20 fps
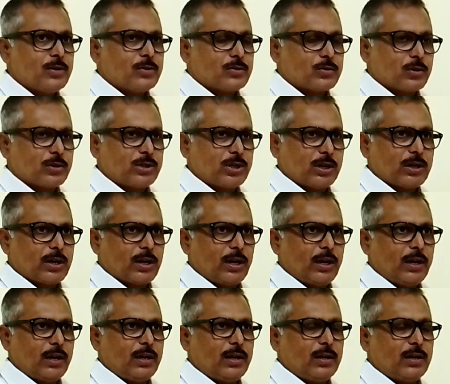So
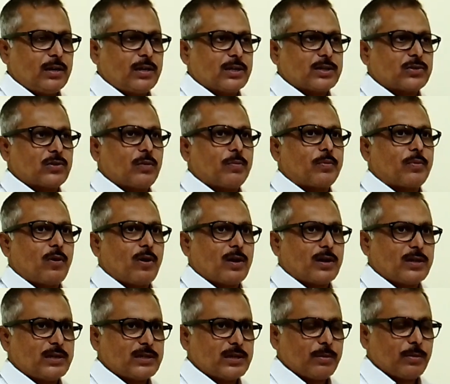generally, in case of
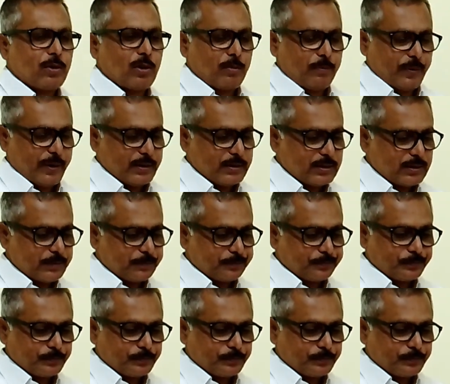cognizable offense,